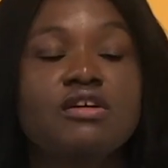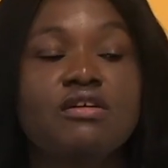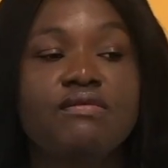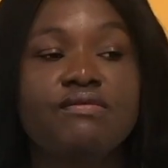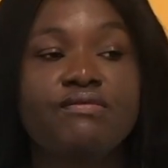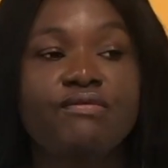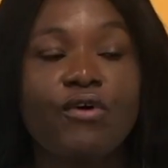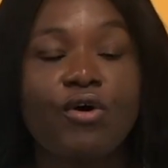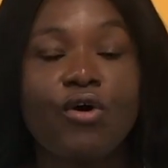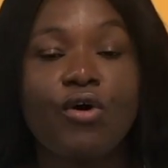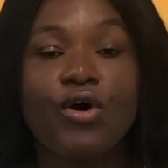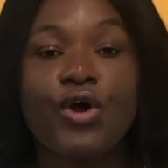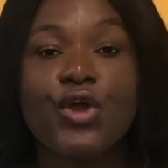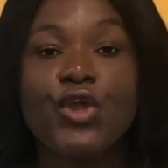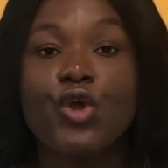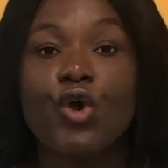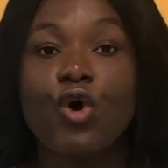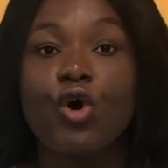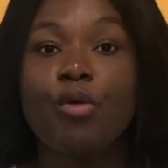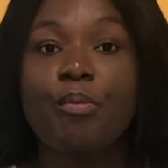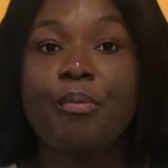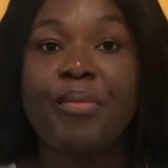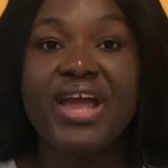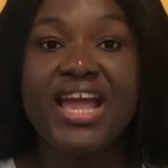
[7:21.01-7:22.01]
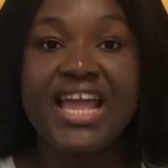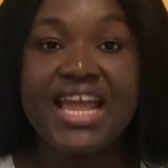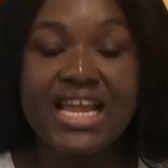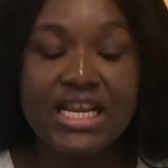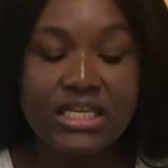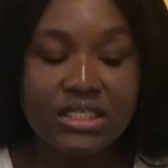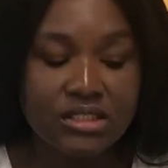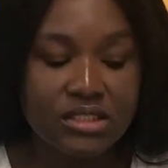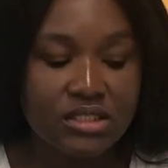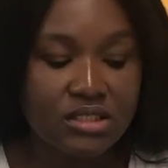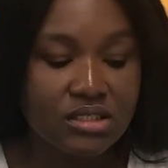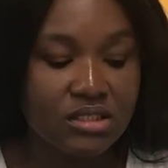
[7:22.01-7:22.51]
for your
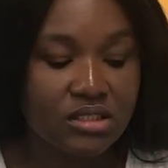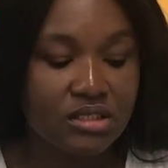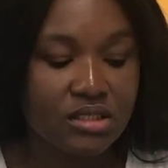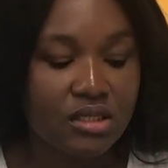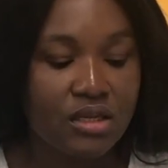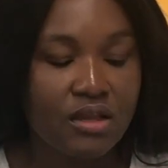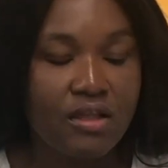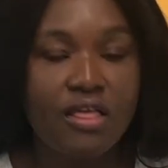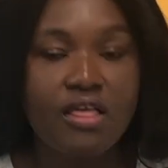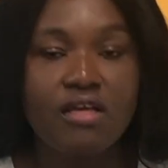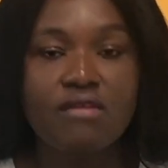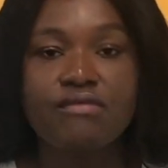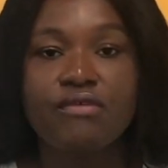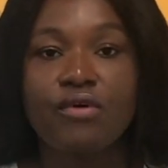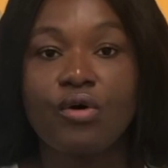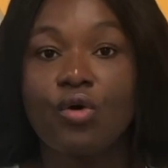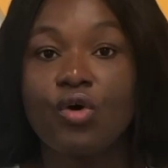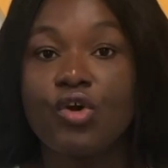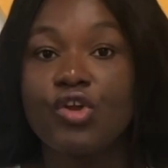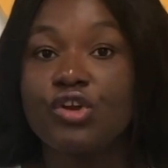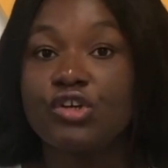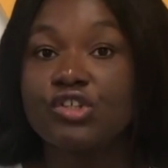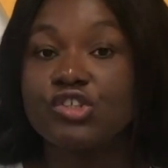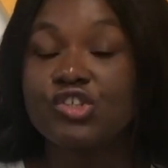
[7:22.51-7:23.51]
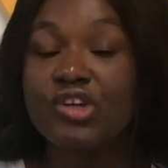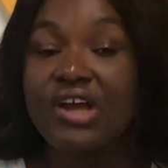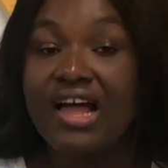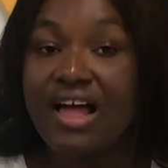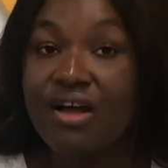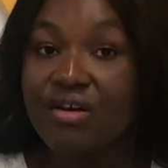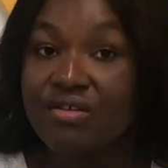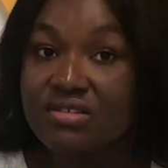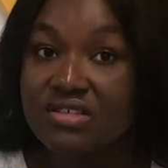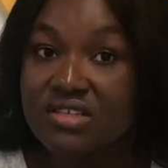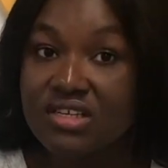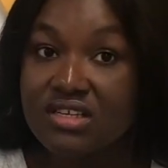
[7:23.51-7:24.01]
pants, for your
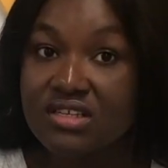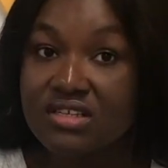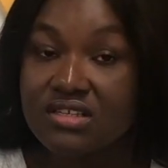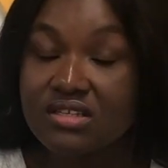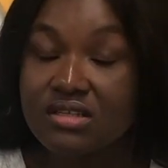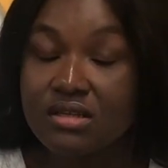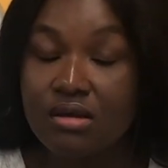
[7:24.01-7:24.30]
trousers,